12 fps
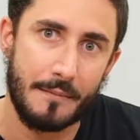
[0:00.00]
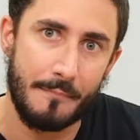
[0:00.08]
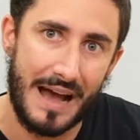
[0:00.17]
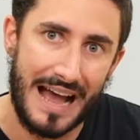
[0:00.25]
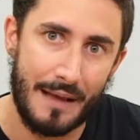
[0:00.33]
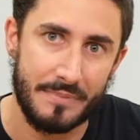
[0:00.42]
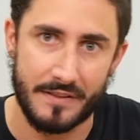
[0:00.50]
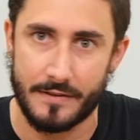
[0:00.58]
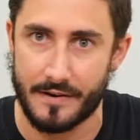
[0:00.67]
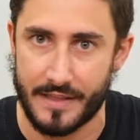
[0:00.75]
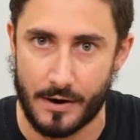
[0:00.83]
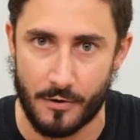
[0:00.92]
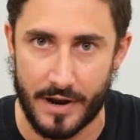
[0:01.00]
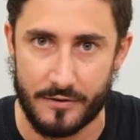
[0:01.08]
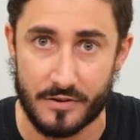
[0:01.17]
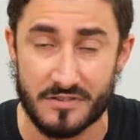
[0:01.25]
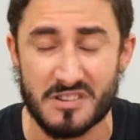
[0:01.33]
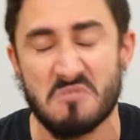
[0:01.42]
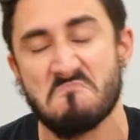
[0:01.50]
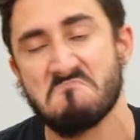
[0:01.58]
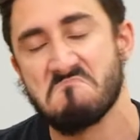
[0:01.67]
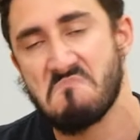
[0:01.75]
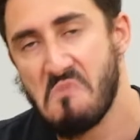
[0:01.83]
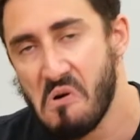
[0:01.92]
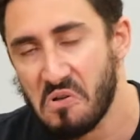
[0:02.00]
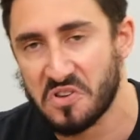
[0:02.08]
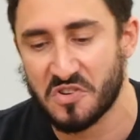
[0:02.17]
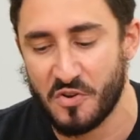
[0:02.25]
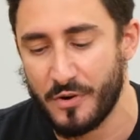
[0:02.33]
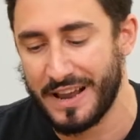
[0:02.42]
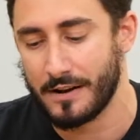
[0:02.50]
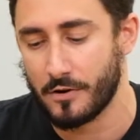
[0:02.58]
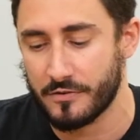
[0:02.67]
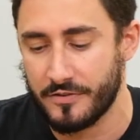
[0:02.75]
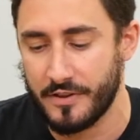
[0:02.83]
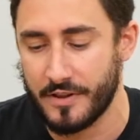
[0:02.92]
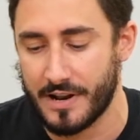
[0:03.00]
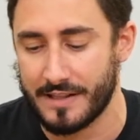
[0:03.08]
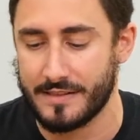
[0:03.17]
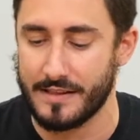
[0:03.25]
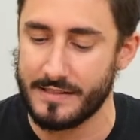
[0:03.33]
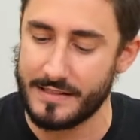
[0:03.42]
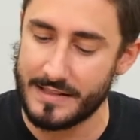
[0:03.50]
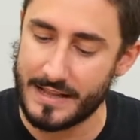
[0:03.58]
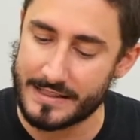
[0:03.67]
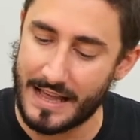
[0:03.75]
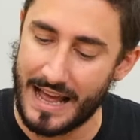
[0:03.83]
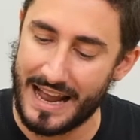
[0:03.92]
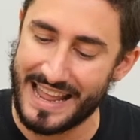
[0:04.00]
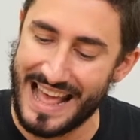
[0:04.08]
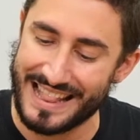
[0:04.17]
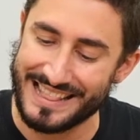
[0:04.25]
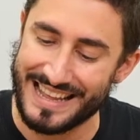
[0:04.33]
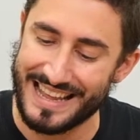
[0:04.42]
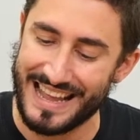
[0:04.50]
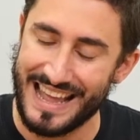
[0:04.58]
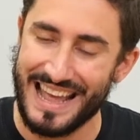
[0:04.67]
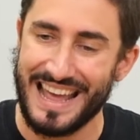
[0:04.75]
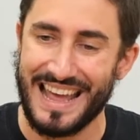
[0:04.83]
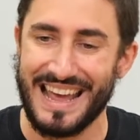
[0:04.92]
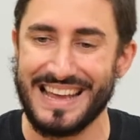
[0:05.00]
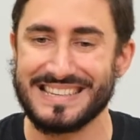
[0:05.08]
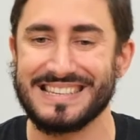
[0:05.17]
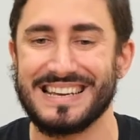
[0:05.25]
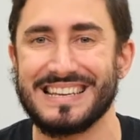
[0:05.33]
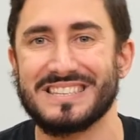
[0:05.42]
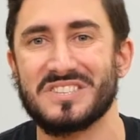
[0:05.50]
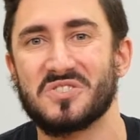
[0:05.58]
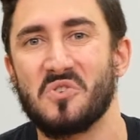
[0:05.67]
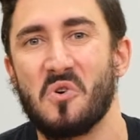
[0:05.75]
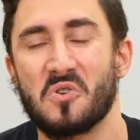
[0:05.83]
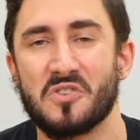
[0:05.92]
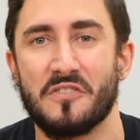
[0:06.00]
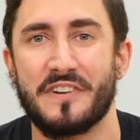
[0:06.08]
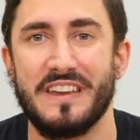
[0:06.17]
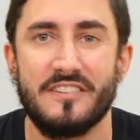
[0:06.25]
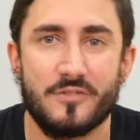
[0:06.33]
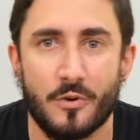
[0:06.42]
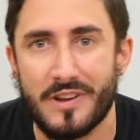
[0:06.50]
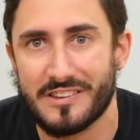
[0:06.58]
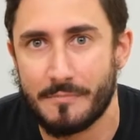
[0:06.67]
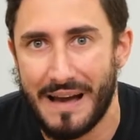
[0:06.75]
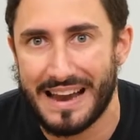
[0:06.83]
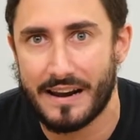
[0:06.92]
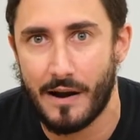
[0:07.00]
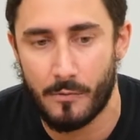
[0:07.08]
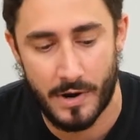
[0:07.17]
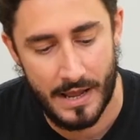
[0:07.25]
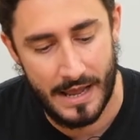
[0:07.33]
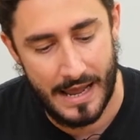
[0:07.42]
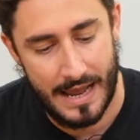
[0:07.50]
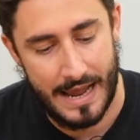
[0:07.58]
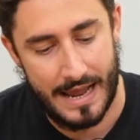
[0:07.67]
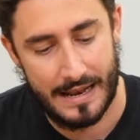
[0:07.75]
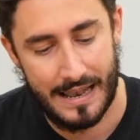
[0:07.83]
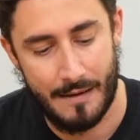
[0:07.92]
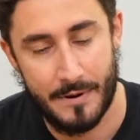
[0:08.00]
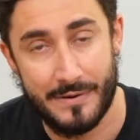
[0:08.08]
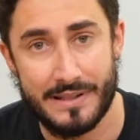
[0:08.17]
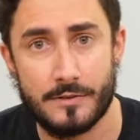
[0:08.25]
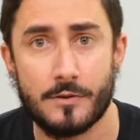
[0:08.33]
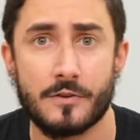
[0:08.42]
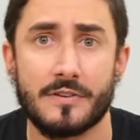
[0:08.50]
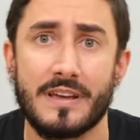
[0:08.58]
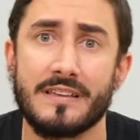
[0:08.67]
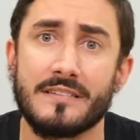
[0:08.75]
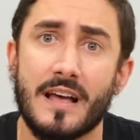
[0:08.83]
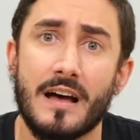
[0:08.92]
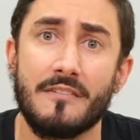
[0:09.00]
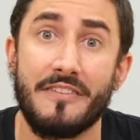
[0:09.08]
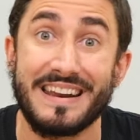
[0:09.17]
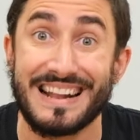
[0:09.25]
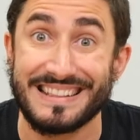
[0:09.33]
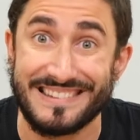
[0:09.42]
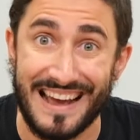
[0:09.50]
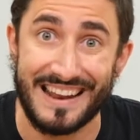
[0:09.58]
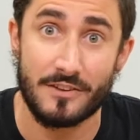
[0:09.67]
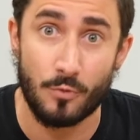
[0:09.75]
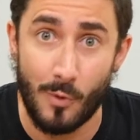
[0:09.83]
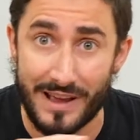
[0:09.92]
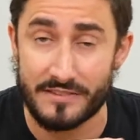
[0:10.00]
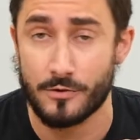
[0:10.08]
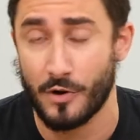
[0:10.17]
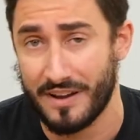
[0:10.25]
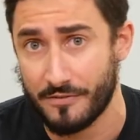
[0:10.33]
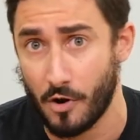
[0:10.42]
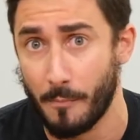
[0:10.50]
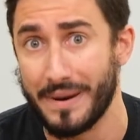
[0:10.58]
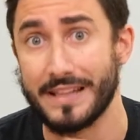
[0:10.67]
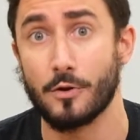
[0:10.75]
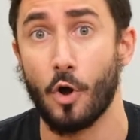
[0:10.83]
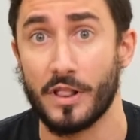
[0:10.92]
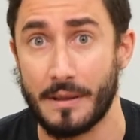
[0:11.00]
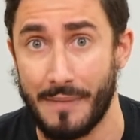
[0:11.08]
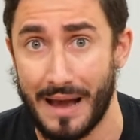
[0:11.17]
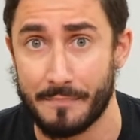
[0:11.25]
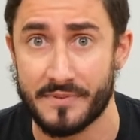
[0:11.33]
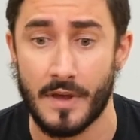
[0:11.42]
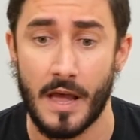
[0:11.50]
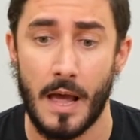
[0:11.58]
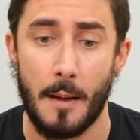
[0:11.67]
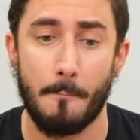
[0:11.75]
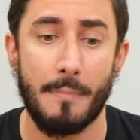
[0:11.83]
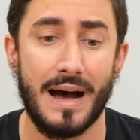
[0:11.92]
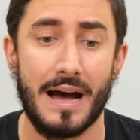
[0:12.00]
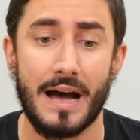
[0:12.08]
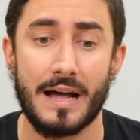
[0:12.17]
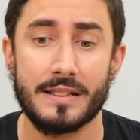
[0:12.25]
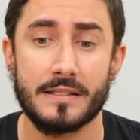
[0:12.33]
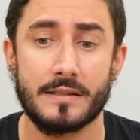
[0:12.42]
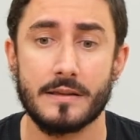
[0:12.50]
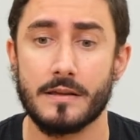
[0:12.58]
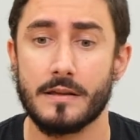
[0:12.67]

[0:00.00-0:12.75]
maps and their decorations. Also, you can consider that Ariadne has a sort of history as background, and Labyrinthos has a final challenge once you have complete all the maps. But